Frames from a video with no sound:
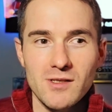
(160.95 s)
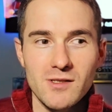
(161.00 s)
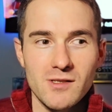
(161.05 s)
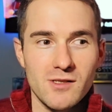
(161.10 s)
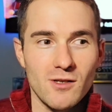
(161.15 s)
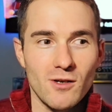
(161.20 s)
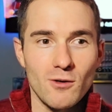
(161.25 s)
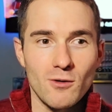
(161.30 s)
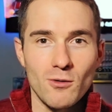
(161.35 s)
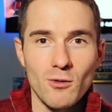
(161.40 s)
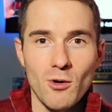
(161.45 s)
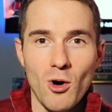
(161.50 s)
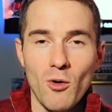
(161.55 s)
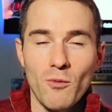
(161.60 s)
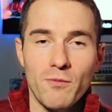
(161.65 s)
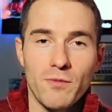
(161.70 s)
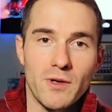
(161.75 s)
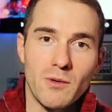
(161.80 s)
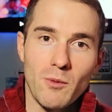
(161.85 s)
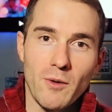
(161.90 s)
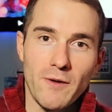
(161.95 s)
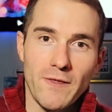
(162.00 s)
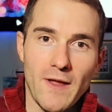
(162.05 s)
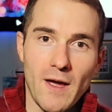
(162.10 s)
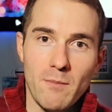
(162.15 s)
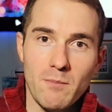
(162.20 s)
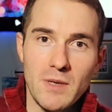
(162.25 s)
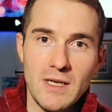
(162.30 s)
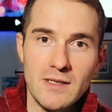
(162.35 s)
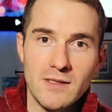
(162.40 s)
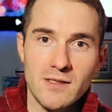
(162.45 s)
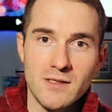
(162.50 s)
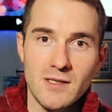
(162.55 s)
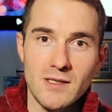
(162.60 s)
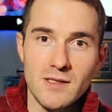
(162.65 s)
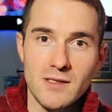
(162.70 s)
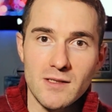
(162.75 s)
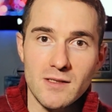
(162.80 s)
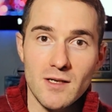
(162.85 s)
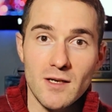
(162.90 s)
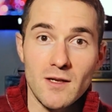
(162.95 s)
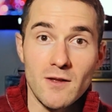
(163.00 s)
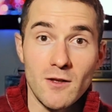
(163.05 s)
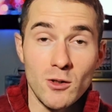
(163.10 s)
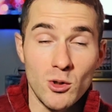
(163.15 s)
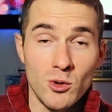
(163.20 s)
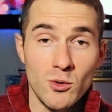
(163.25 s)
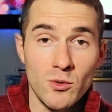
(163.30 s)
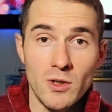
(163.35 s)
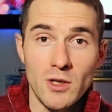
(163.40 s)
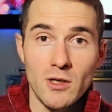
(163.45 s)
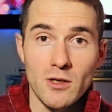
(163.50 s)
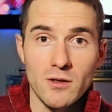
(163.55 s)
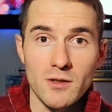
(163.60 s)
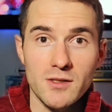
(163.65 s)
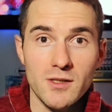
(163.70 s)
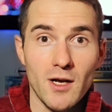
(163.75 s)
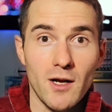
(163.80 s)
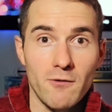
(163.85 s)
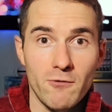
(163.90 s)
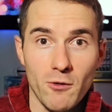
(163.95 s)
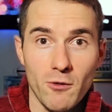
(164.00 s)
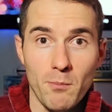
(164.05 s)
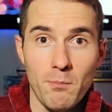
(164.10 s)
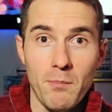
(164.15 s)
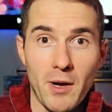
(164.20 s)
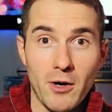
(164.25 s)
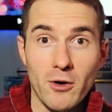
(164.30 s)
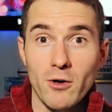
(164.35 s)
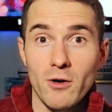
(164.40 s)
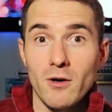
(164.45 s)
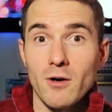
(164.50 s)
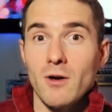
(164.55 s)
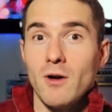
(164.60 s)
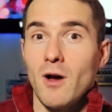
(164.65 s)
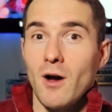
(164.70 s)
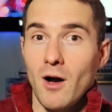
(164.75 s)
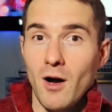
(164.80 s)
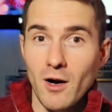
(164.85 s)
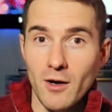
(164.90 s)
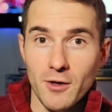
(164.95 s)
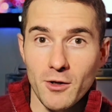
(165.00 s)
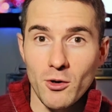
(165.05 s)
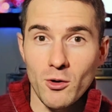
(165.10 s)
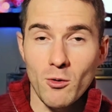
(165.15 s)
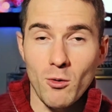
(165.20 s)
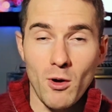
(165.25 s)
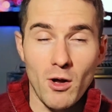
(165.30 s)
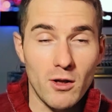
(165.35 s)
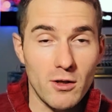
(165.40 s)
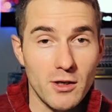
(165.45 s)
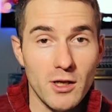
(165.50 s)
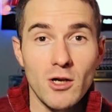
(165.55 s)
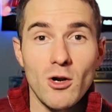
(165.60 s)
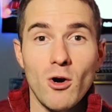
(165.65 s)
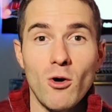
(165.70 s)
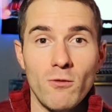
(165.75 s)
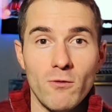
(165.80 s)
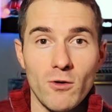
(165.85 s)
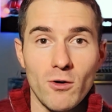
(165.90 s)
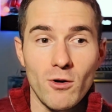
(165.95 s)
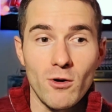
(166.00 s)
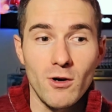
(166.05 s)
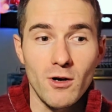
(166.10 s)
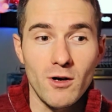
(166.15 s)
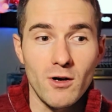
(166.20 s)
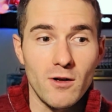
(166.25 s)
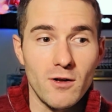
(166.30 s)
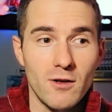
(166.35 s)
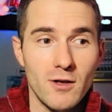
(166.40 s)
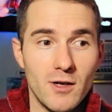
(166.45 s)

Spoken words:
So hopefully what that means is in the new year, aside from better audio quality overall,